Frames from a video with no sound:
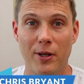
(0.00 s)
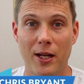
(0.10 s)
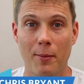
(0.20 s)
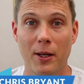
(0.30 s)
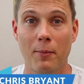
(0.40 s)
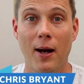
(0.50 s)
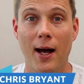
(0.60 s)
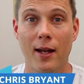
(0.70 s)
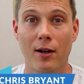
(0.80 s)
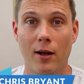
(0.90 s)
be a big
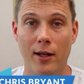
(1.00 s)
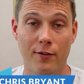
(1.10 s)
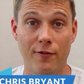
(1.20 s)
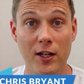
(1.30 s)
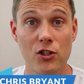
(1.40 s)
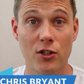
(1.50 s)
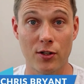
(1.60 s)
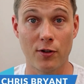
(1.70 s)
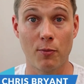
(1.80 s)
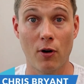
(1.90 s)
part, and the features
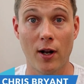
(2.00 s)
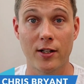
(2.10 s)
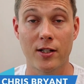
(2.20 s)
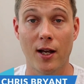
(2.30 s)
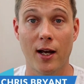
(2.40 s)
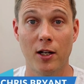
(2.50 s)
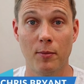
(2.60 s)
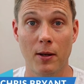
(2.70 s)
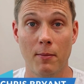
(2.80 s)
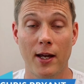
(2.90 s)
of the product are going to
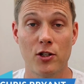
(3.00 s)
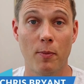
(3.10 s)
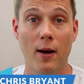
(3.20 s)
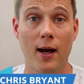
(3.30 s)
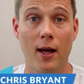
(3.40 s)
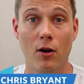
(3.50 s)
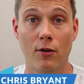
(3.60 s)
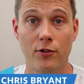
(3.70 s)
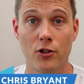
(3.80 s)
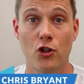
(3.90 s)
be a major part
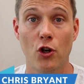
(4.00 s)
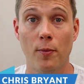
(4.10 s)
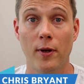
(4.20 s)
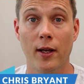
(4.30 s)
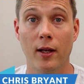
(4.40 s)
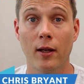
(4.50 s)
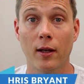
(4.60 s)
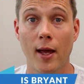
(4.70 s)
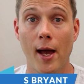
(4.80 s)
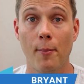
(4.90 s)
of
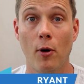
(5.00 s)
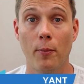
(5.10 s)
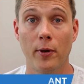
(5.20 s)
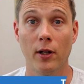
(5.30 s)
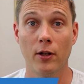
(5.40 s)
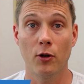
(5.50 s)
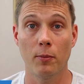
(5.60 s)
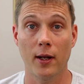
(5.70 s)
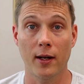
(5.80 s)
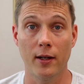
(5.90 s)
determining how popular your
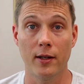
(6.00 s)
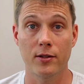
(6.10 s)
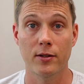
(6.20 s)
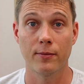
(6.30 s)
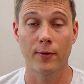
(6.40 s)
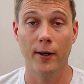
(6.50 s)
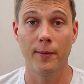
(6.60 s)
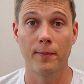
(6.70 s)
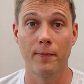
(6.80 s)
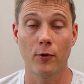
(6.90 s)
plugin is, right?
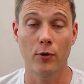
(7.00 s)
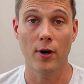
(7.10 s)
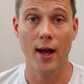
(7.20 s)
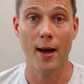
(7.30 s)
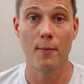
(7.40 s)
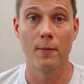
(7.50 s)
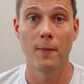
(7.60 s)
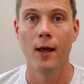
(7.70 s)
Or your app.